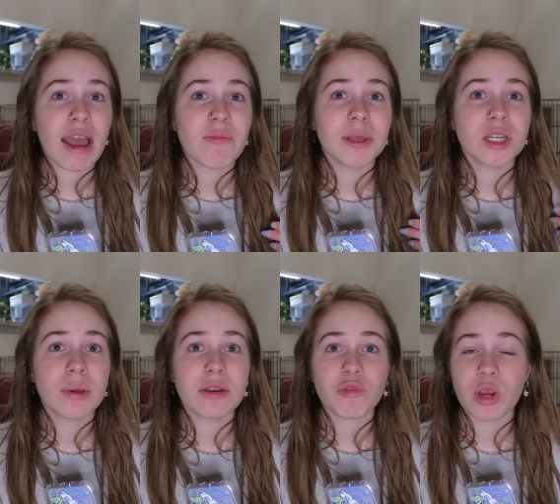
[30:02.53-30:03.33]
I've been
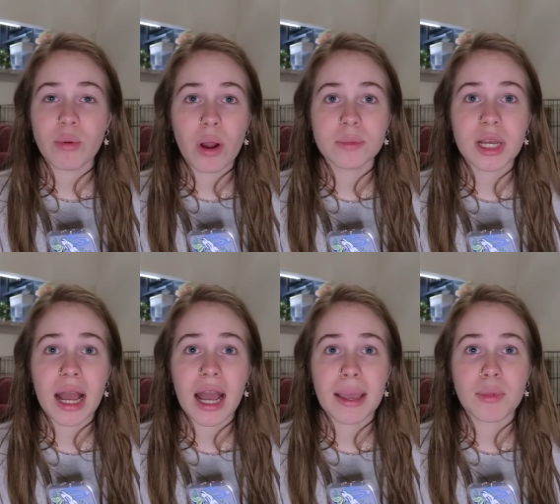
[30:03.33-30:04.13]
doing free roam
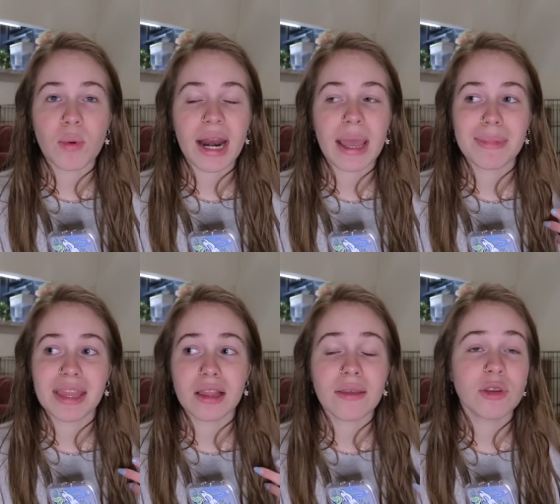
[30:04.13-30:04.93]
time when I'm
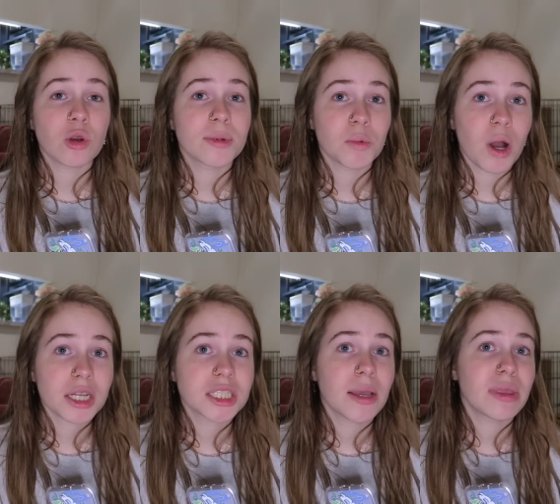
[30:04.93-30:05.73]
in the living room to
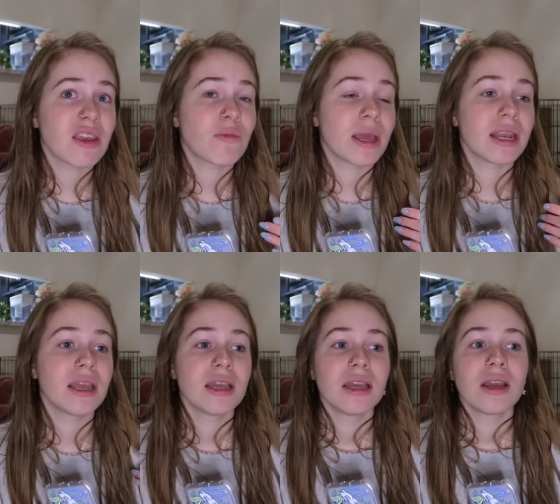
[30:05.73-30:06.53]
watch them, and they've
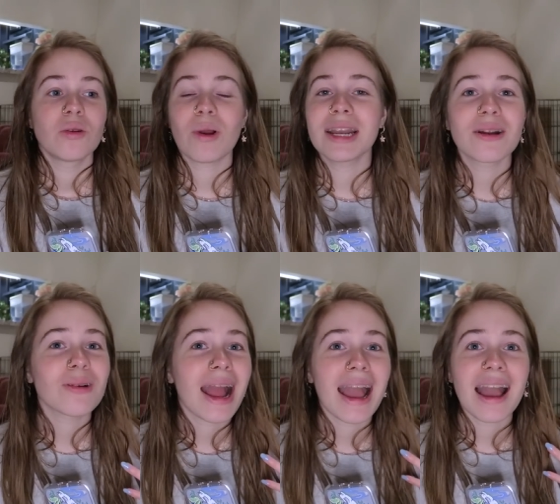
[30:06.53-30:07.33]
been running
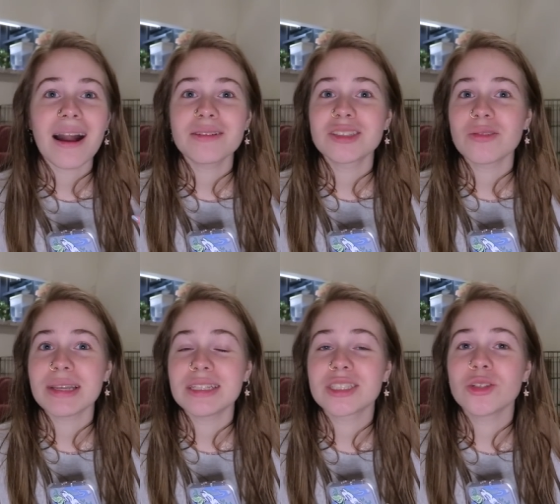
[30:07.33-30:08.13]
around,
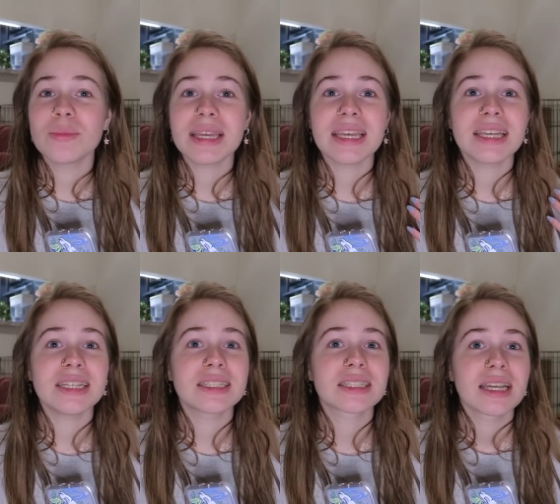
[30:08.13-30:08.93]
doing
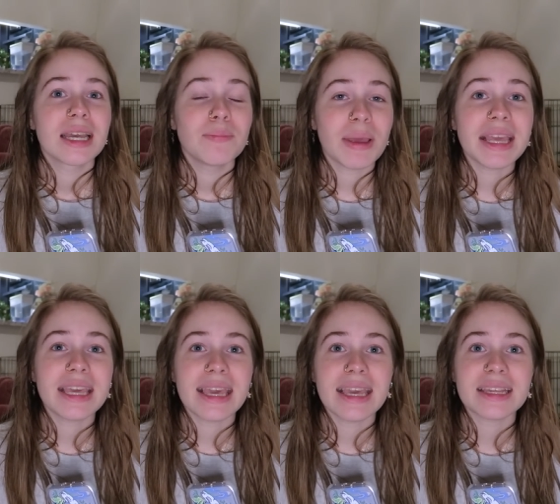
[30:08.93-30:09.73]
zoomies,
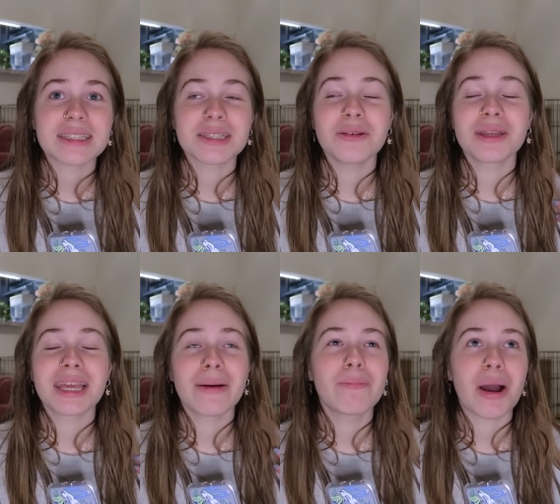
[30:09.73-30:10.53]
binkies. Luna
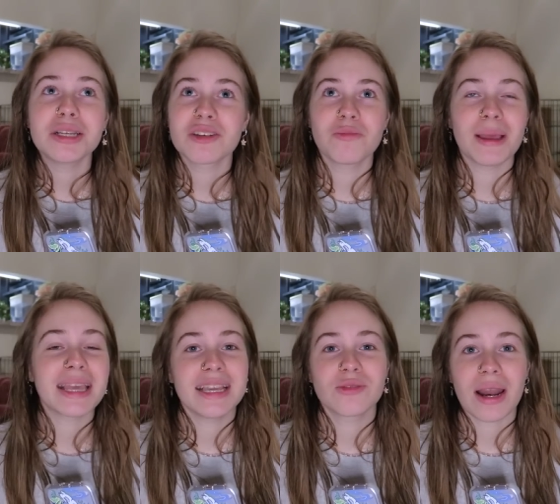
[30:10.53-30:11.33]
did a bunch of
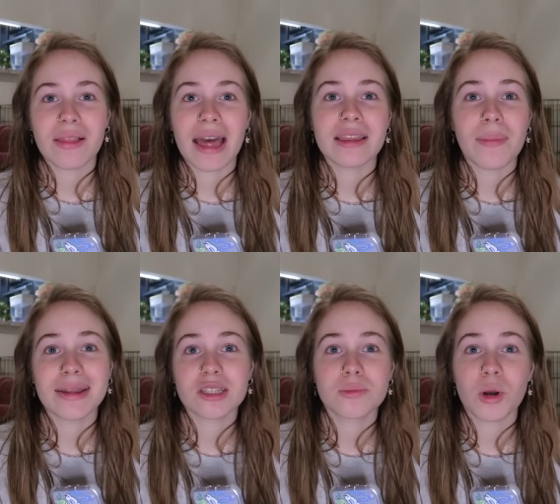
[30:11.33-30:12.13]
binkies when I let them
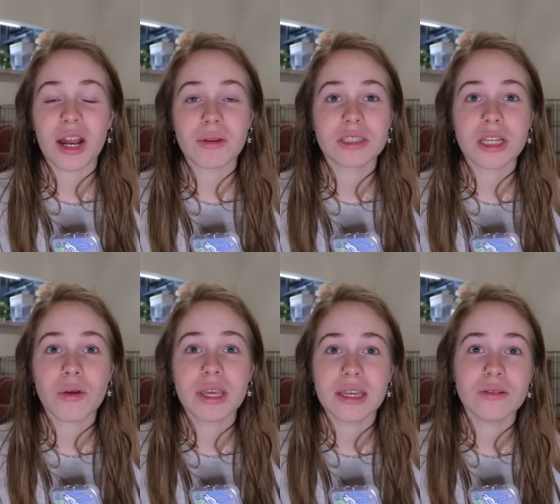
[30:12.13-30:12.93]
out this morning. It was
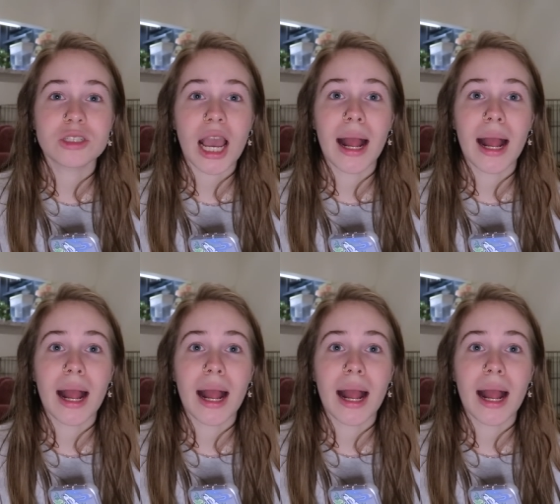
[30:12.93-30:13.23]
so cute.